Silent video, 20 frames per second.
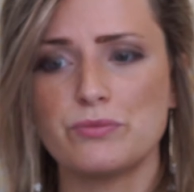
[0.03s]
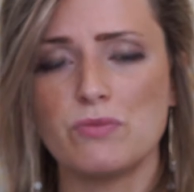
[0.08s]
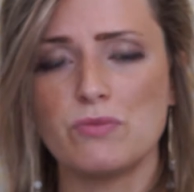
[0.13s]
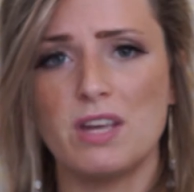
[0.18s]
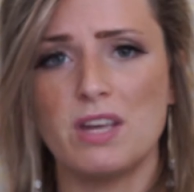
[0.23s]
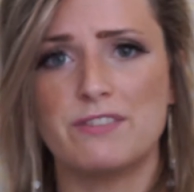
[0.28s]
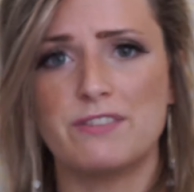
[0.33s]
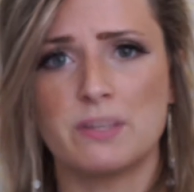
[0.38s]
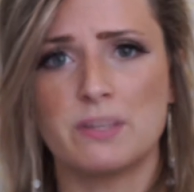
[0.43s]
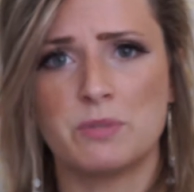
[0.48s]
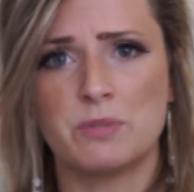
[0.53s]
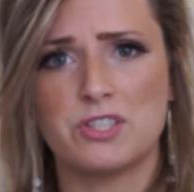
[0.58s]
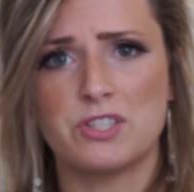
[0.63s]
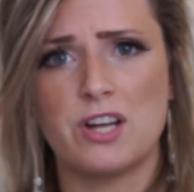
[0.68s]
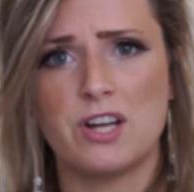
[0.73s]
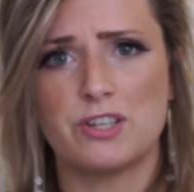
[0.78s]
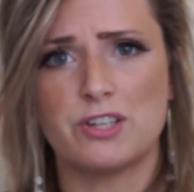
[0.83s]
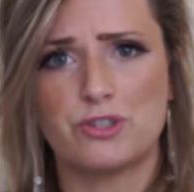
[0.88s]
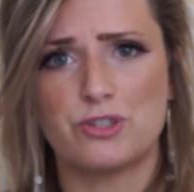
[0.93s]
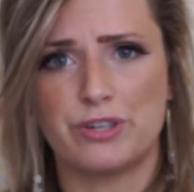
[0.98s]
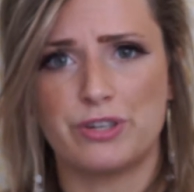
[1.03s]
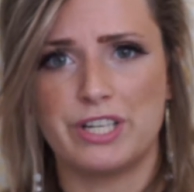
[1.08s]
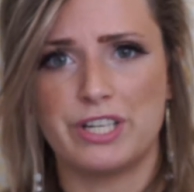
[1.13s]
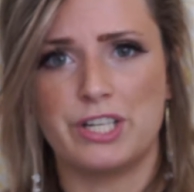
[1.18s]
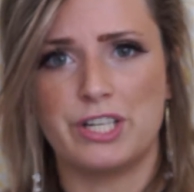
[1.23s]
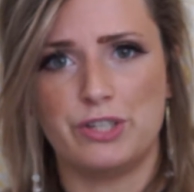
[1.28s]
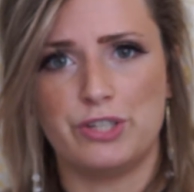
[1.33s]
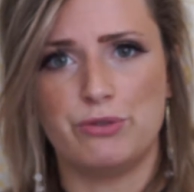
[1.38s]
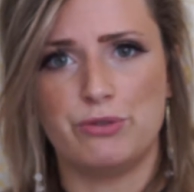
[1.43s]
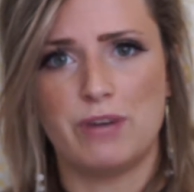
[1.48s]
If someone's not
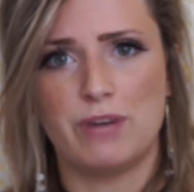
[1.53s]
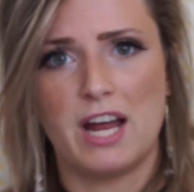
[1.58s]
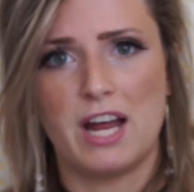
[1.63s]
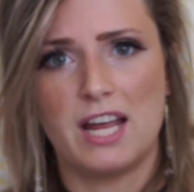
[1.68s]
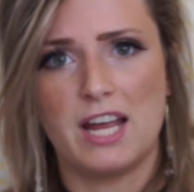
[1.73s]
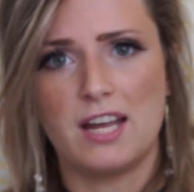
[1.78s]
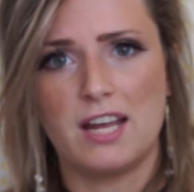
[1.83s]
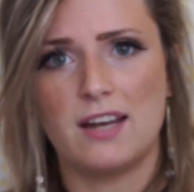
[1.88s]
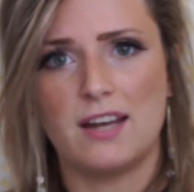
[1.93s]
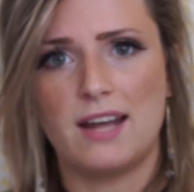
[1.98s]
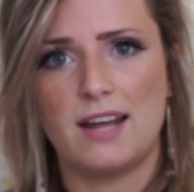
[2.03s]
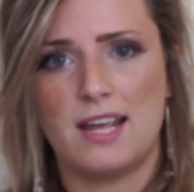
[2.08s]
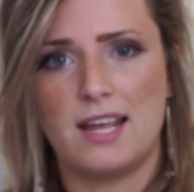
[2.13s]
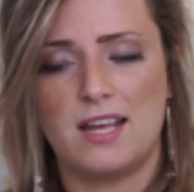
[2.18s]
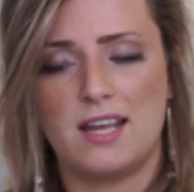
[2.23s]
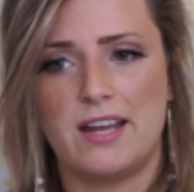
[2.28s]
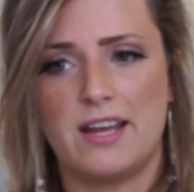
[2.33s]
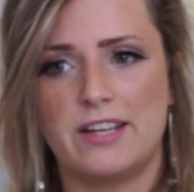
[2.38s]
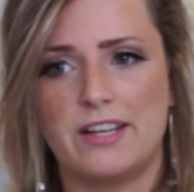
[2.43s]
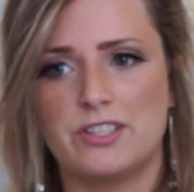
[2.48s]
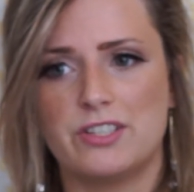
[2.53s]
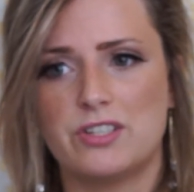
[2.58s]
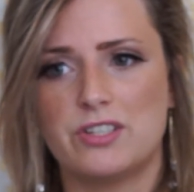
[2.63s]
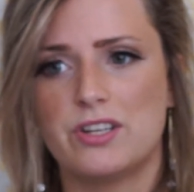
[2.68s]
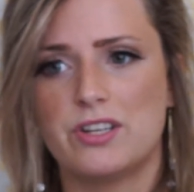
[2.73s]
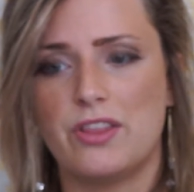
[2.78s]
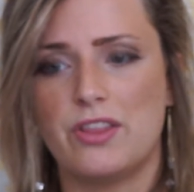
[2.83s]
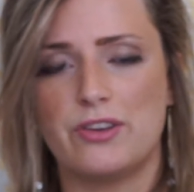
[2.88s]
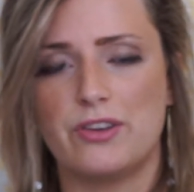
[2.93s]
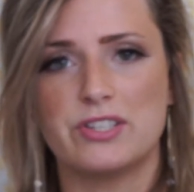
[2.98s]
treating you right and
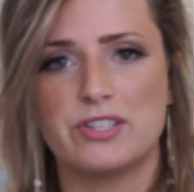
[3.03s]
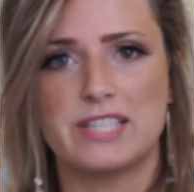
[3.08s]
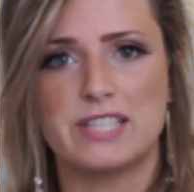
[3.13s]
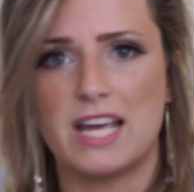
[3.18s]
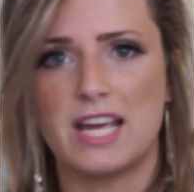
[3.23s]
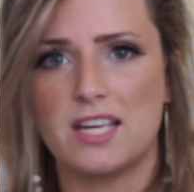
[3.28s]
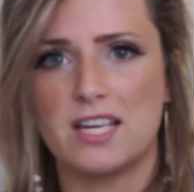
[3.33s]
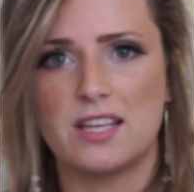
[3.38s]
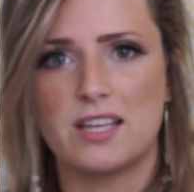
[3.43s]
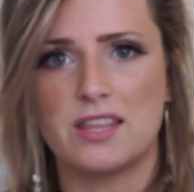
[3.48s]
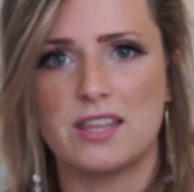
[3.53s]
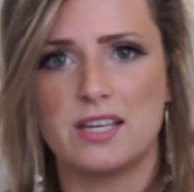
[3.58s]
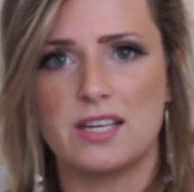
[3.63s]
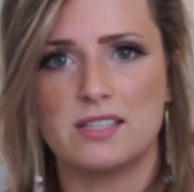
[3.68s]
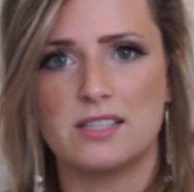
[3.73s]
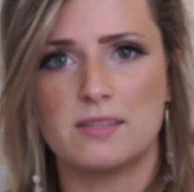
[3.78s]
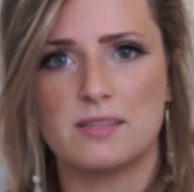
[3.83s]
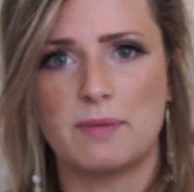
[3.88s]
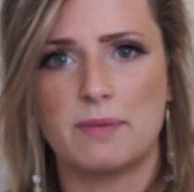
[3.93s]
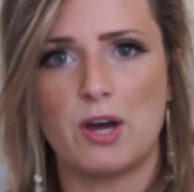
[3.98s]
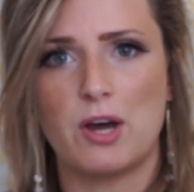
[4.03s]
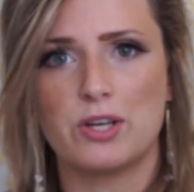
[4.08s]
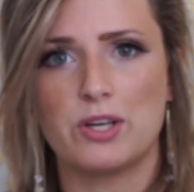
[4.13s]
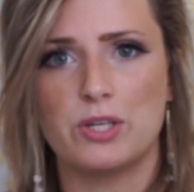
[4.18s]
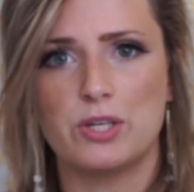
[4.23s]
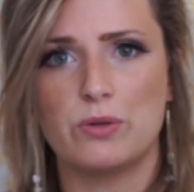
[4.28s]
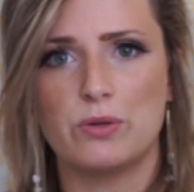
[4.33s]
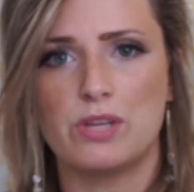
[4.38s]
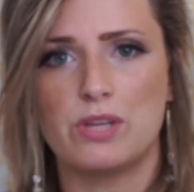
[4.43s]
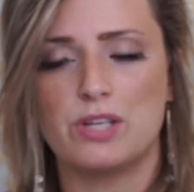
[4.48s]
they're saying things about
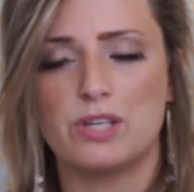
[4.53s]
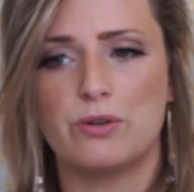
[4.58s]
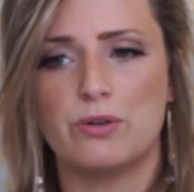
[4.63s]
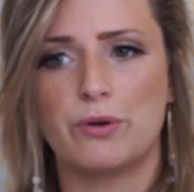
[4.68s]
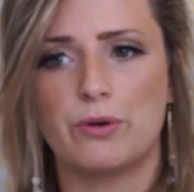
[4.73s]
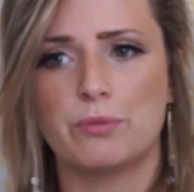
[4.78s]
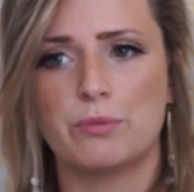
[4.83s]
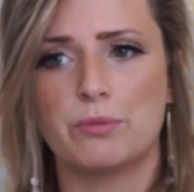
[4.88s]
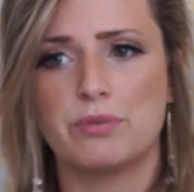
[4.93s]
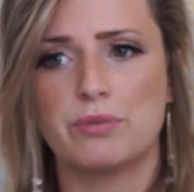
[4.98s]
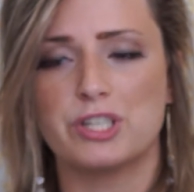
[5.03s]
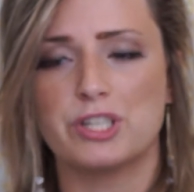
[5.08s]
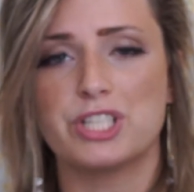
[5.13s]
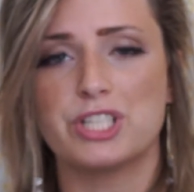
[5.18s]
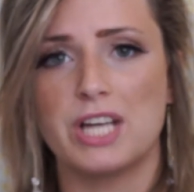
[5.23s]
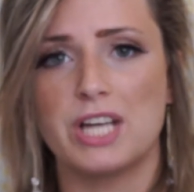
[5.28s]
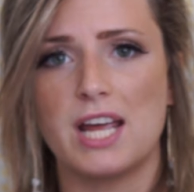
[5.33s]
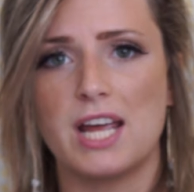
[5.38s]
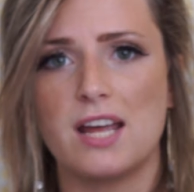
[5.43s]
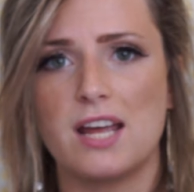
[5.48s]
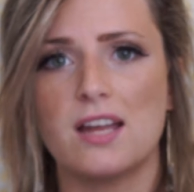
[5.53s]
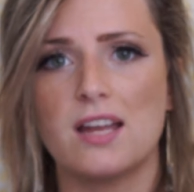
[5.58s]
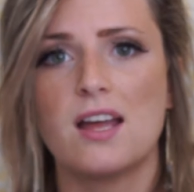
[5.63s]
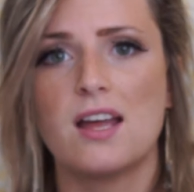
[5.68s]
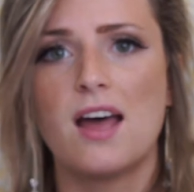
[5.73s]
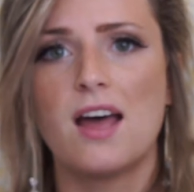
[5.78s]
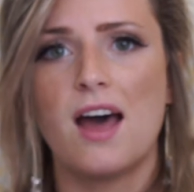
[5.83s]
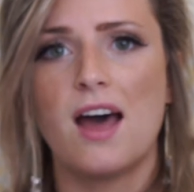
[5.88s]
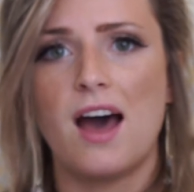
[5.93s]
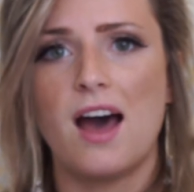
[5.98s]
you that you don't appreciate,
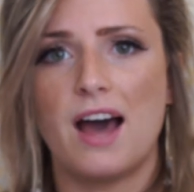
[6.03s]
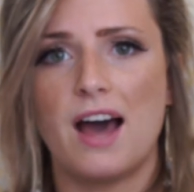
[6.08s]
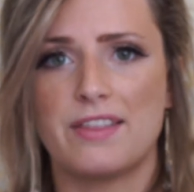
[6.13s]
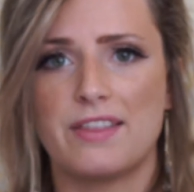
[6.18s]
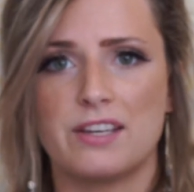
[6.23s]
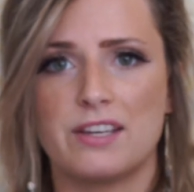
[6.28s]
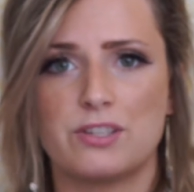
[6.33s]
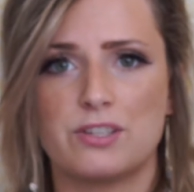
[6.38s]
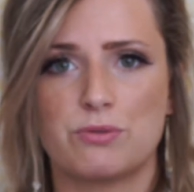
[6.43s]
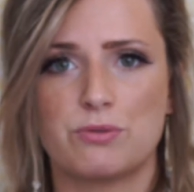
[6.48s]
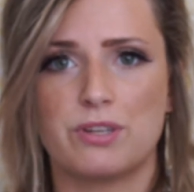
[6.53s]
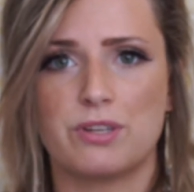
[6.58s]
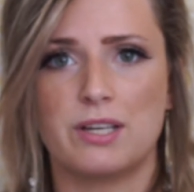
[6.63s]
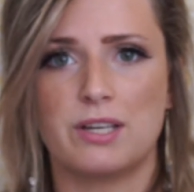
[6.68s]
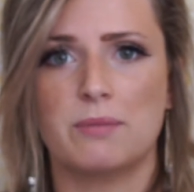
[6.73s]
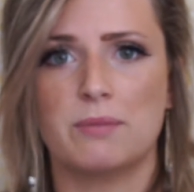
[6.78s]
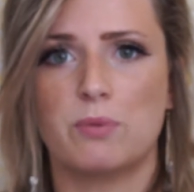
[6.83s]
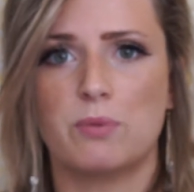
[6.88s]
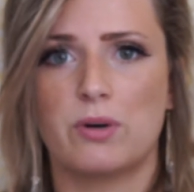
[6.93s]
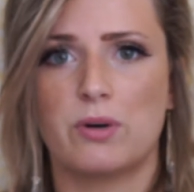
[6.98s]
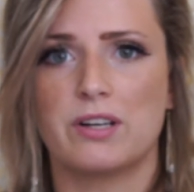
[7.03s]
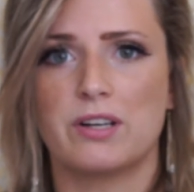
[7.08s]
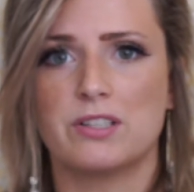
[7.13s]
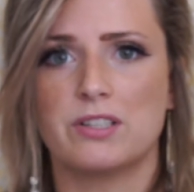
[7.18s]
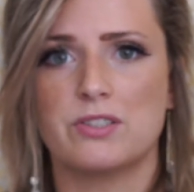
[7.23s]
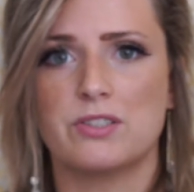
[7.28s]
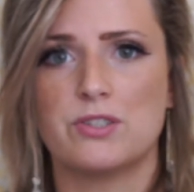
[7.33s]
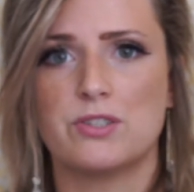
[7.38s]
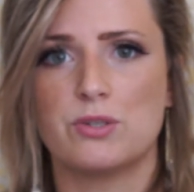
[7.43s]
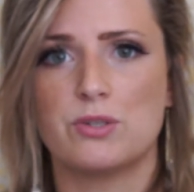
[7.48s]
I think it's really
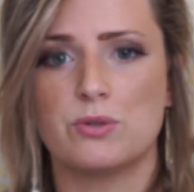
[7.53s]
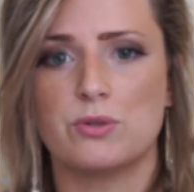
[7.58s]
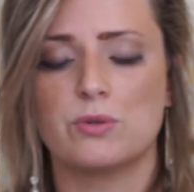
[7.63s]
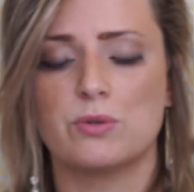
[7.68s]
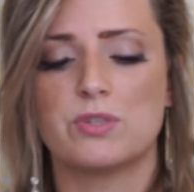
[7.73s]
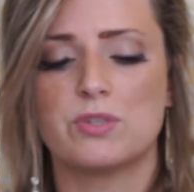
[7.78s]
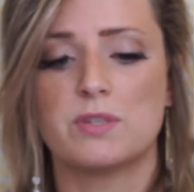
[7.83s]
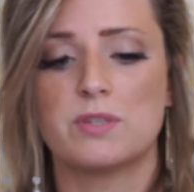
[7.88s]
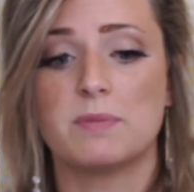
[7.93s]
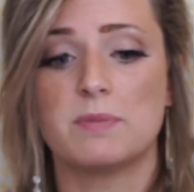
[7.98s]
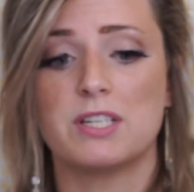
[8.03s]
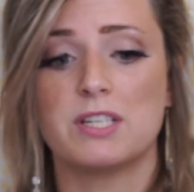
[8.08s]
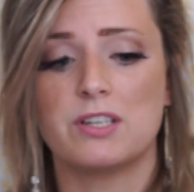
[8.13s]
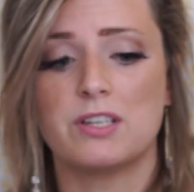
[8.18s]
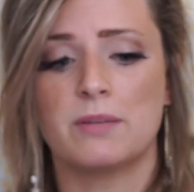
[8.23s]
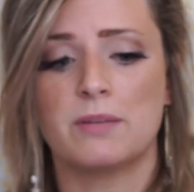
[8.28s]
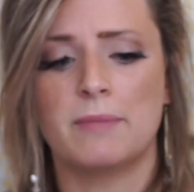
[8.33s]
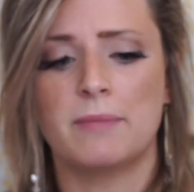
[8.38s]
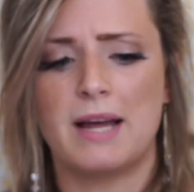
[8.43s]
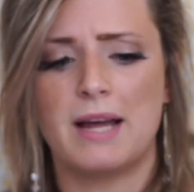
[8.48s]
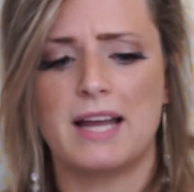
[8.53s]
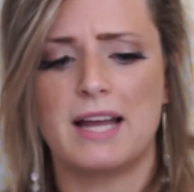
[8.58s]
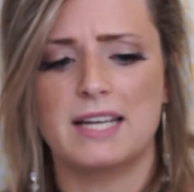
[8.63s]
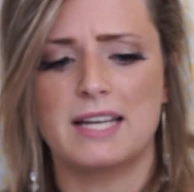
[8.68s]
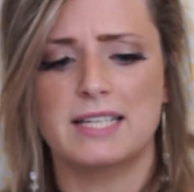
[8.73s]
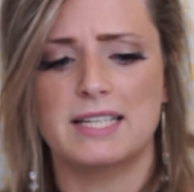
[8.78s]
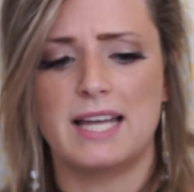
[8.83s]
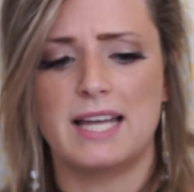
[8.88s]
important to speak your mind.